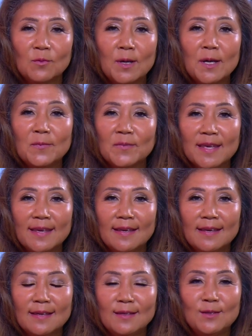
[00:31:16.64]
well,
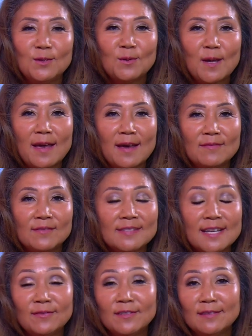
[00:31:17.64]
you have
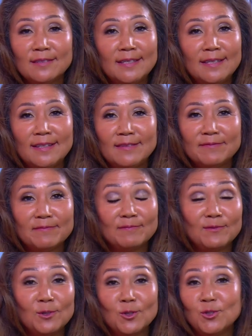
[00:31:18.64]
definitely
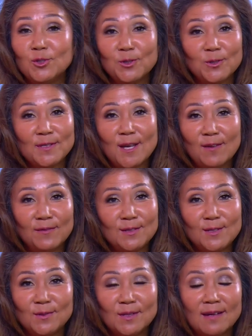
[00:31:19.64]
nurtured yourself
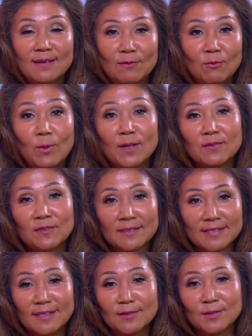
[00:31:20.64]
into a wonderful
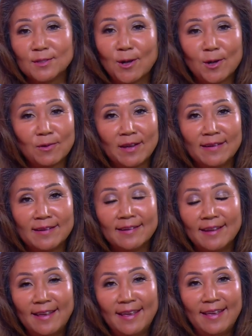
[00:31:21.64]

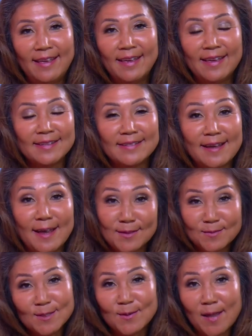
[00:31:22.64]
singer-songwriter, and I
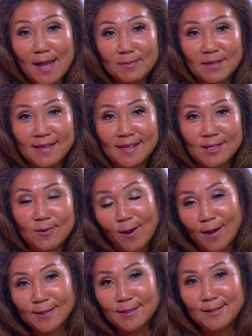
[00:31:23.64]
am so happy that you
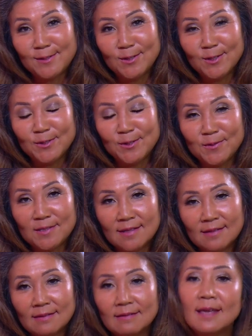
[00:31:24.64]
are going to do your new
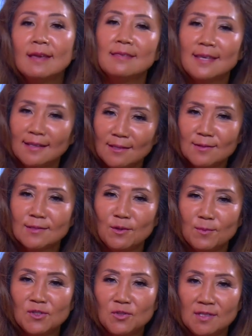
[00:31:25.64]
single. Thank you
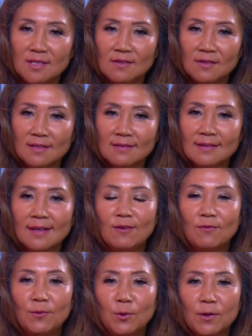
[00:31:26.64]
so much, Stephen,
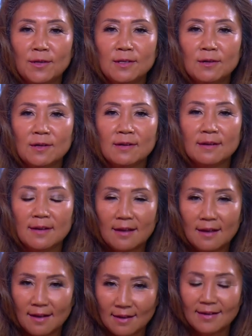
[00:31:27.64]
for your
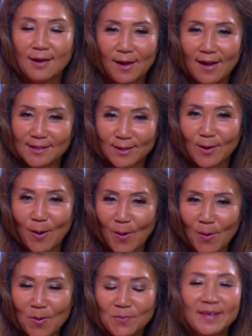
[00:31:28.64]

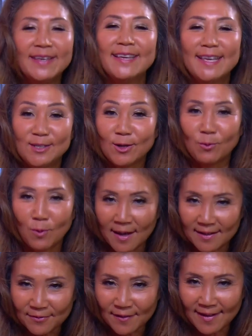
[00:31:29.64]
home, your
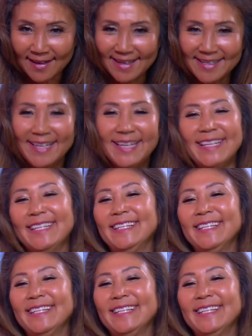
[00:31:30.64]
Wi-Fi,